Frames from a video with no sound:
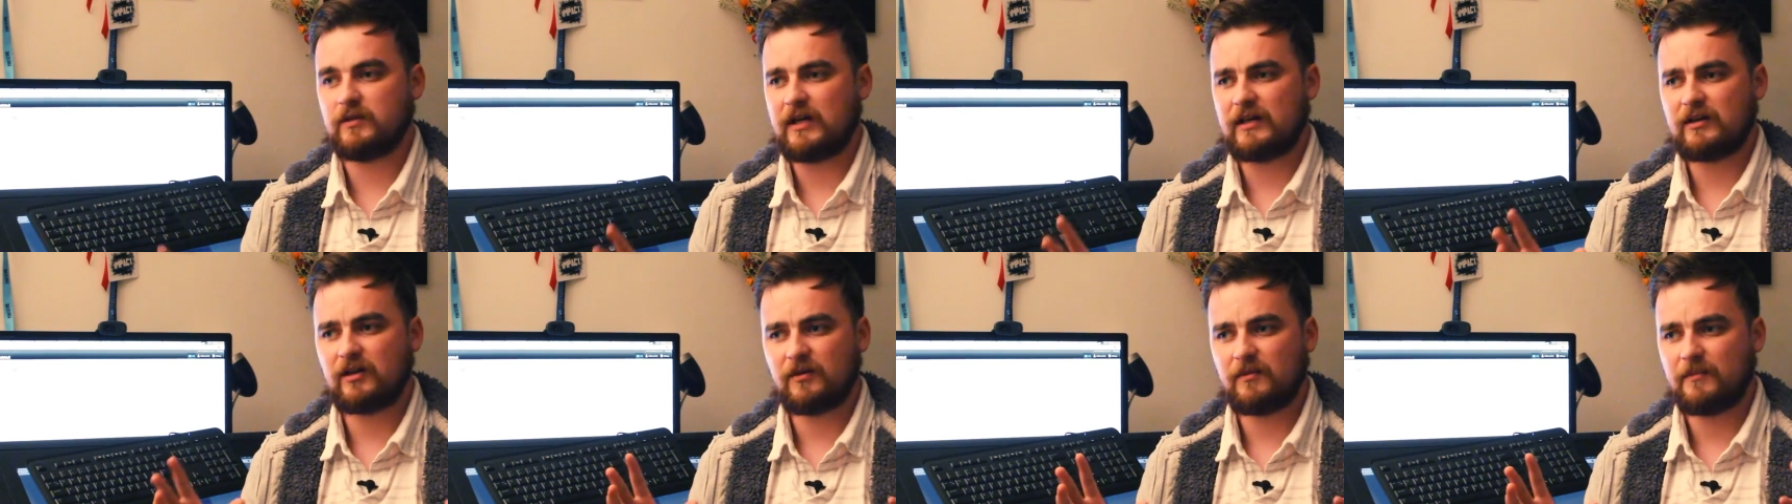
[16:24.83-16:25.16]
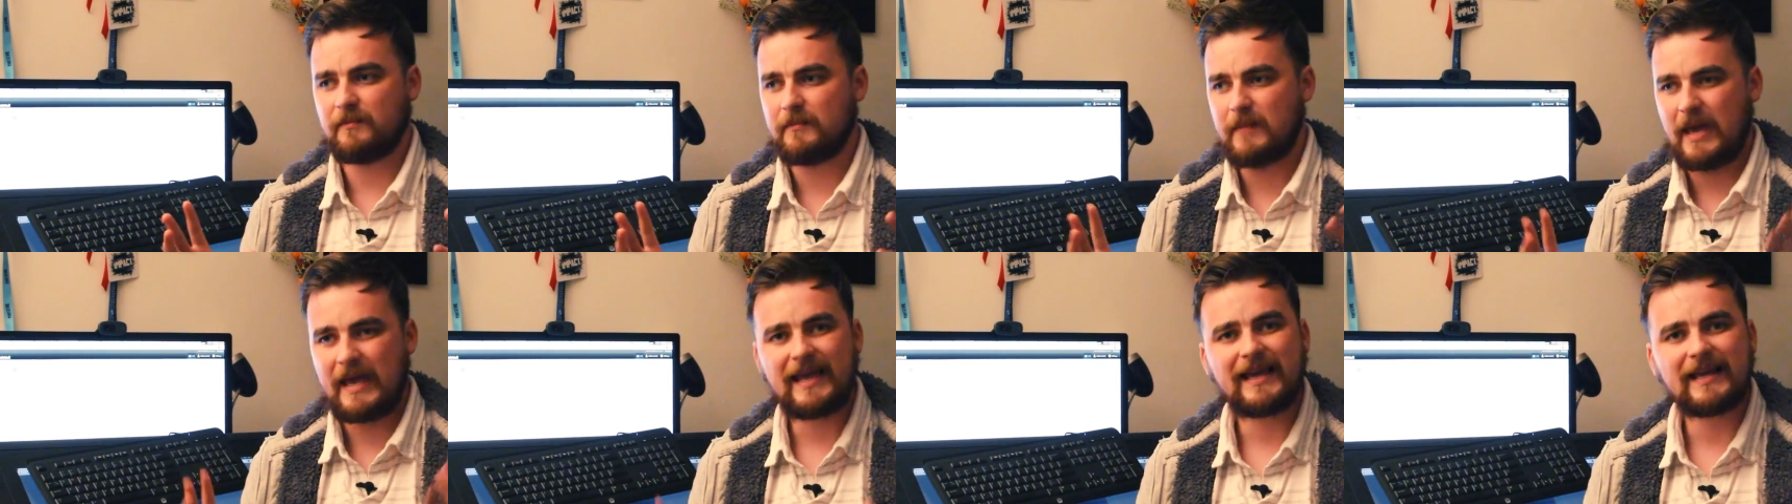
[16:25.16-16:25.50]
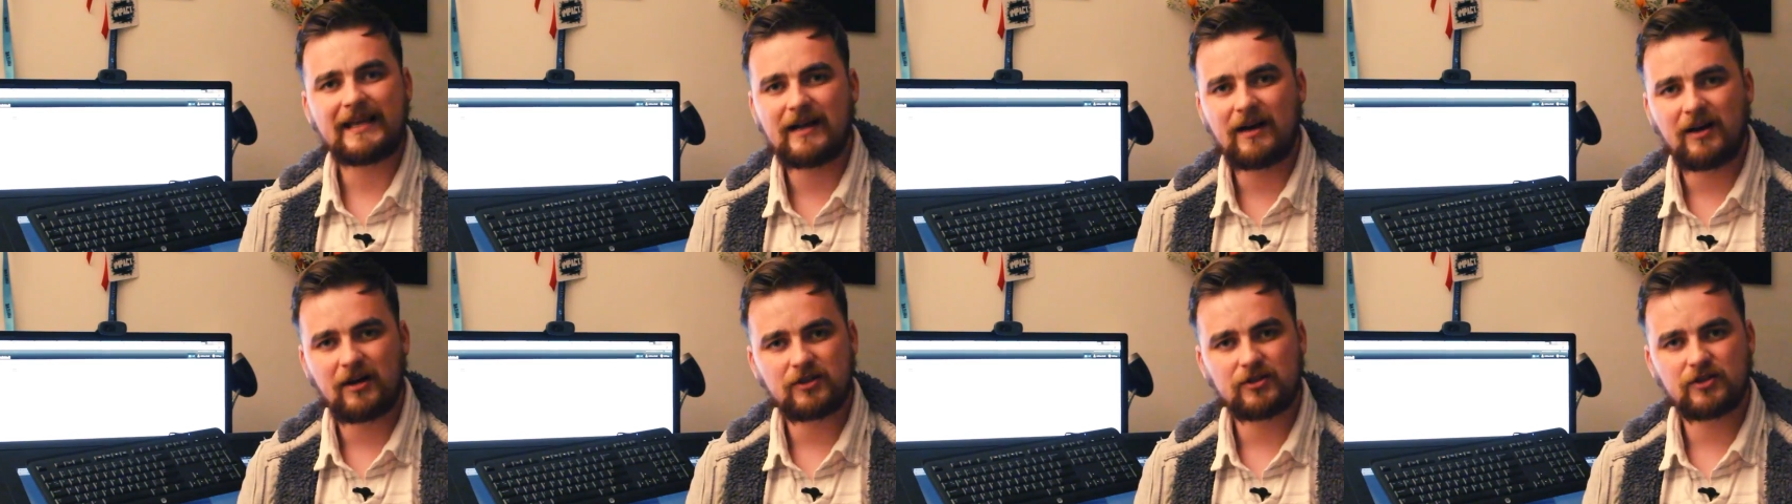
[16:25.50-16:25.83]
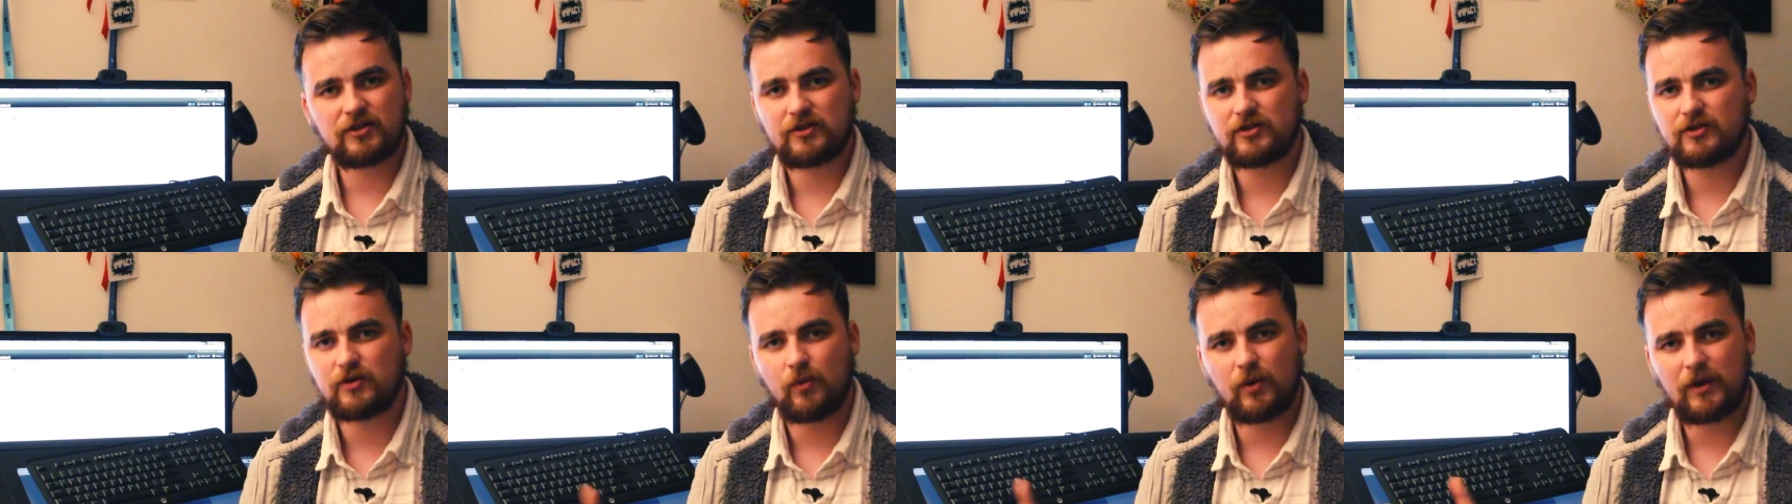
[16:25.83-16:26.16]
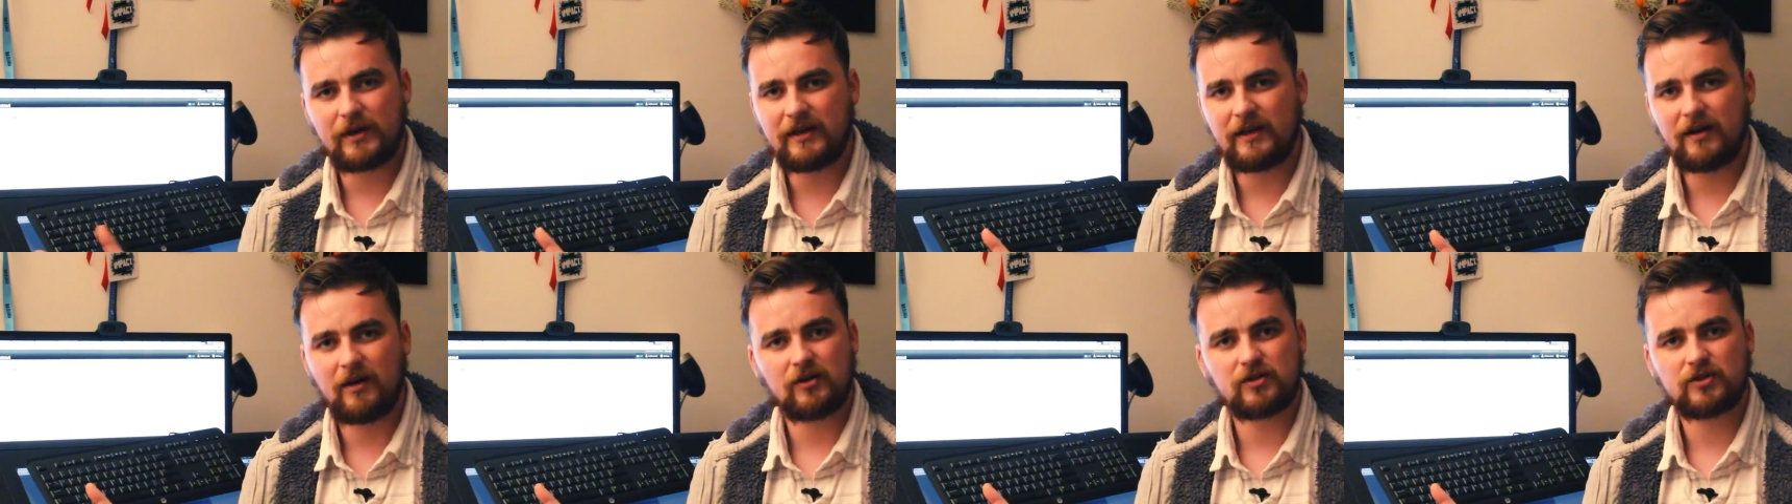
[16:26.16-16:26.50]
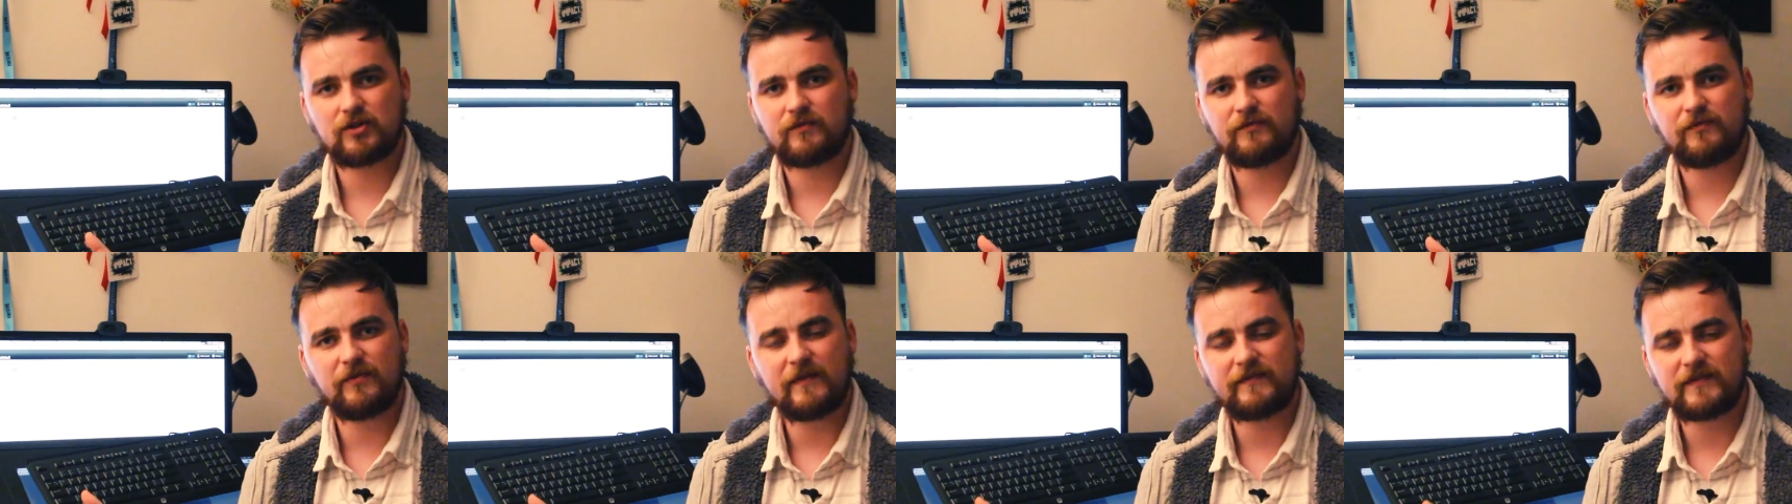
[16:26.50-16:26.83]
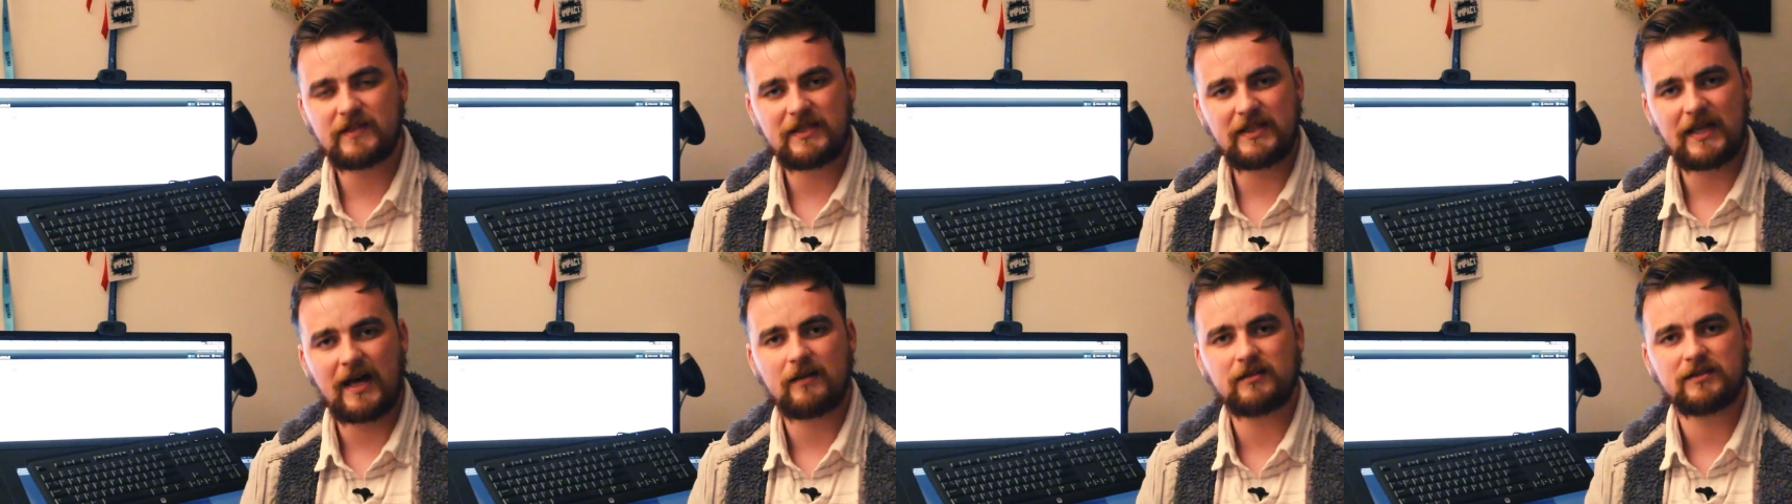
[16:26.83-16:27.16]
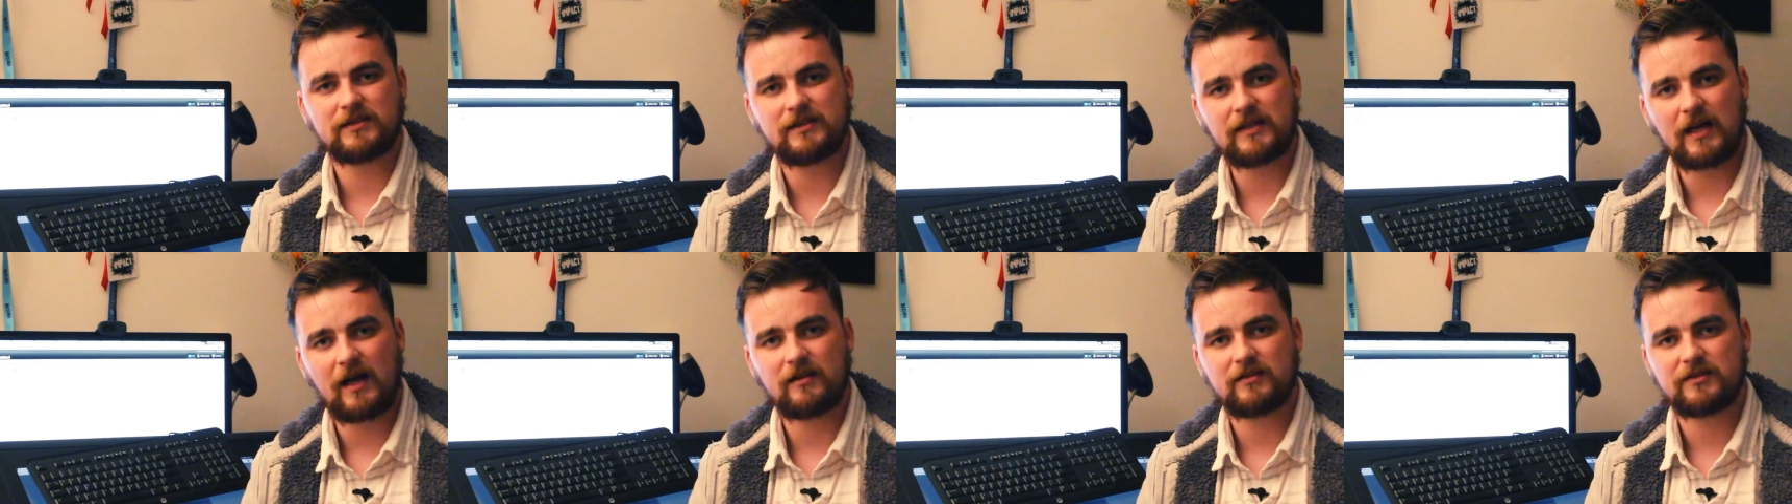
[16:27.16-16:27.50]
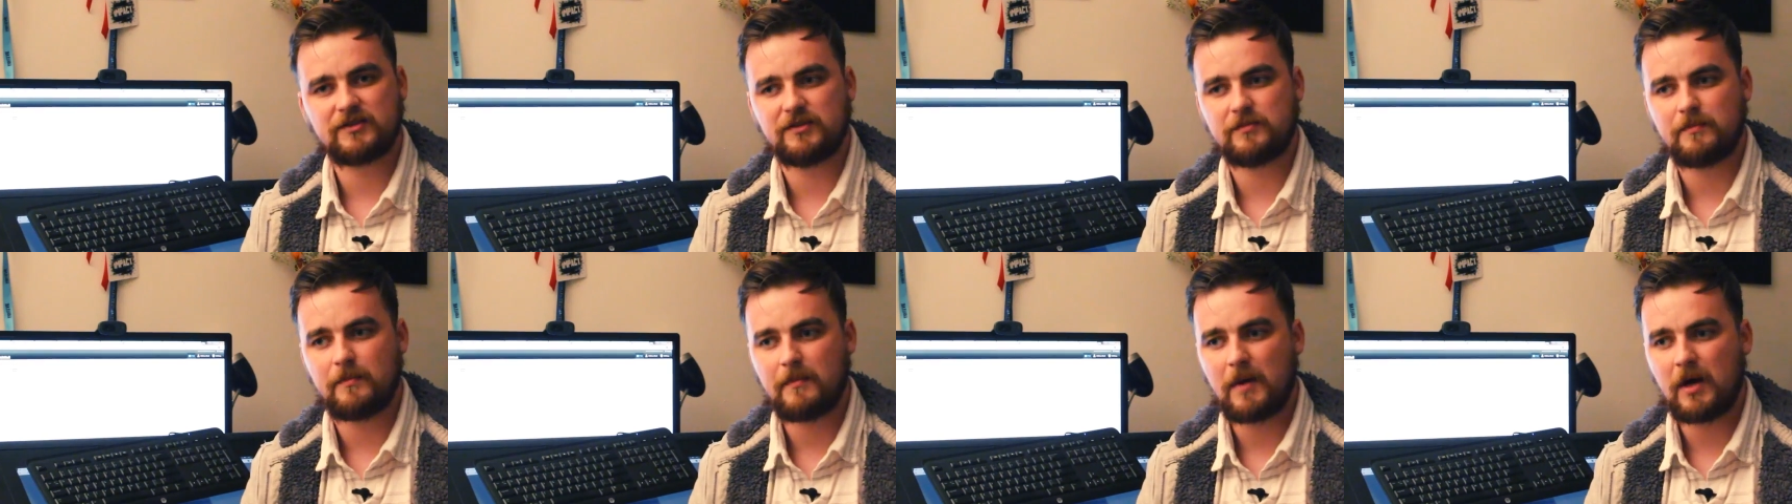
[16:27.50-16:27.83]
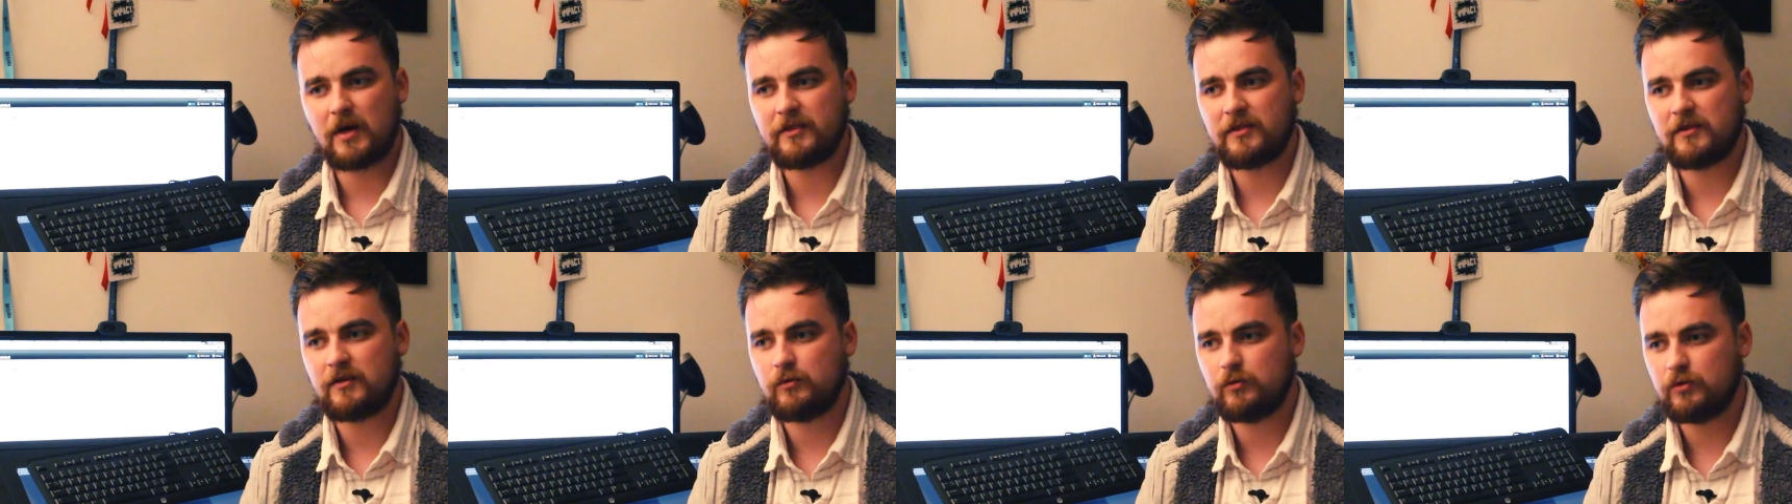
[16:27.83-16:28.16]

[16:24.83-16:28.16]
that are making $120,000, $150,000 a month.